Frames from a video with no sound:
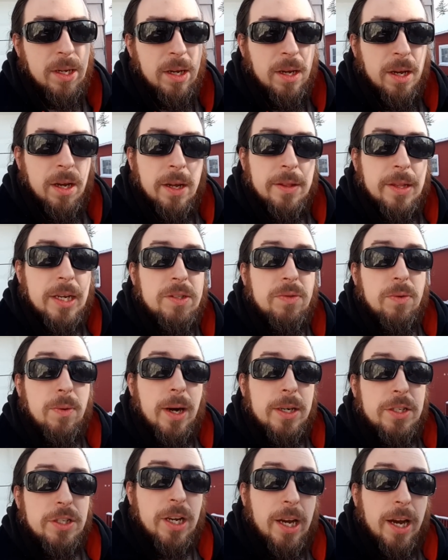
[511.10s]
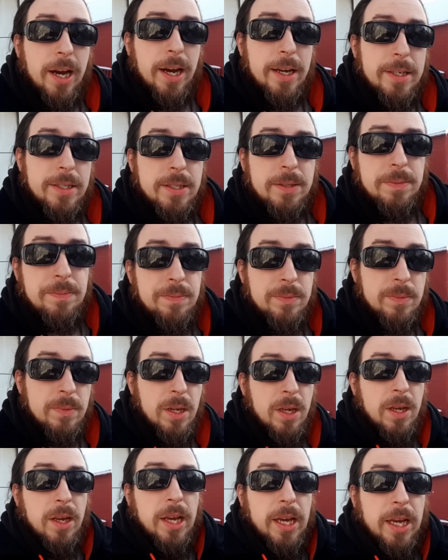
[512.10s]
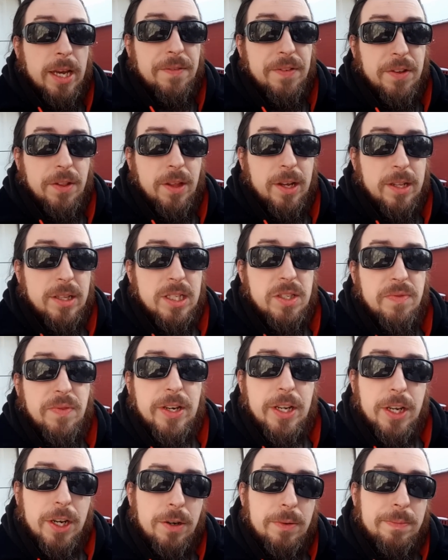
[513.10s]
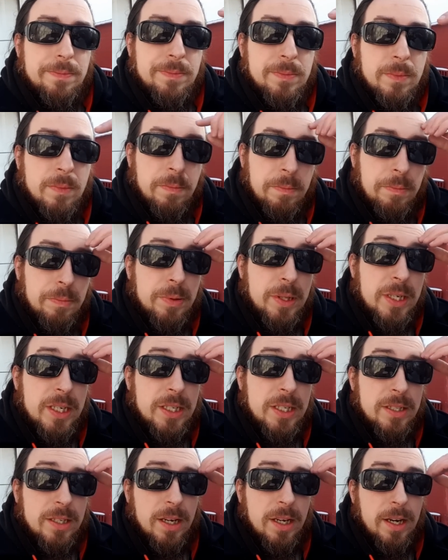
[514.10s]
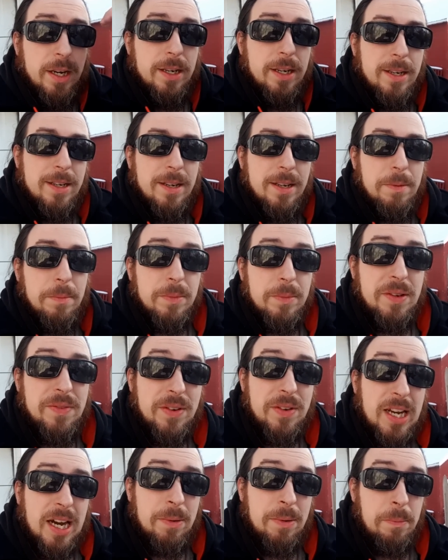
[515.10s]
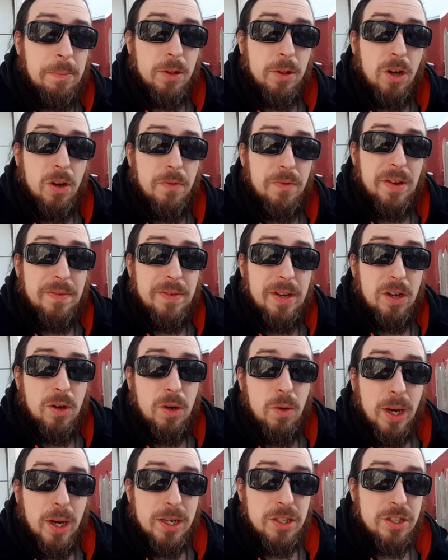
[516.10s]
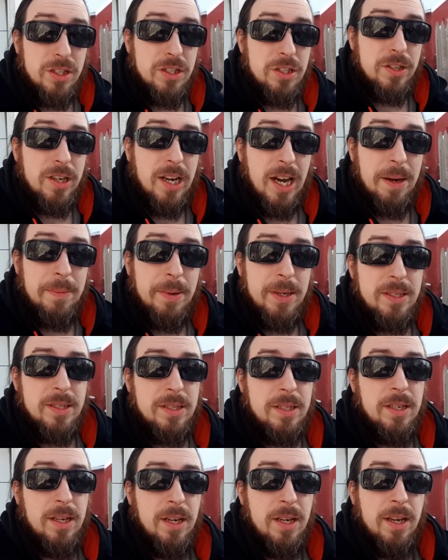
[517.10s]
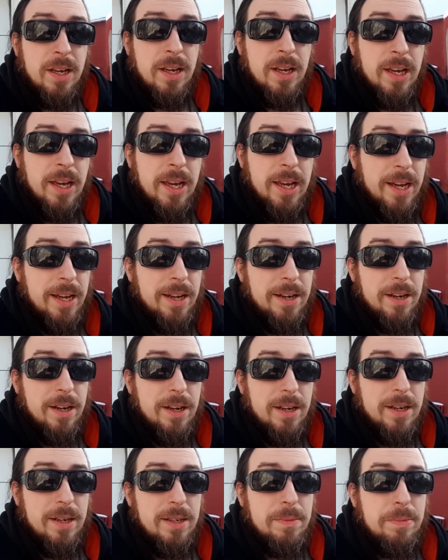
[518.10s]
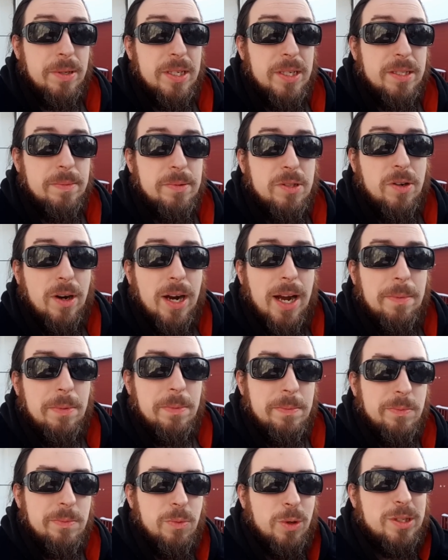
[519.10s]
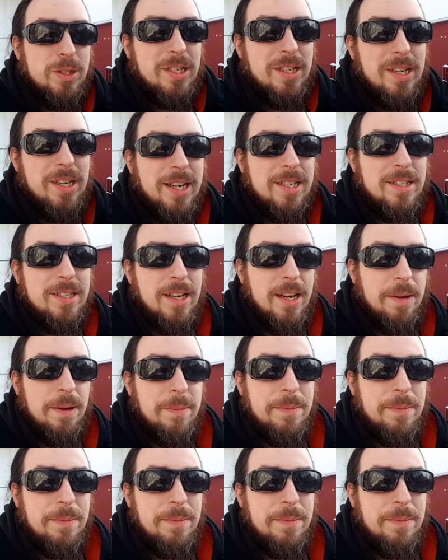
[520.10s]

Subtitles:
Thanks for watching, guys. If you like this video, please leave a comment below if you have any questions or comments, and please subscribe. We'll see you next time.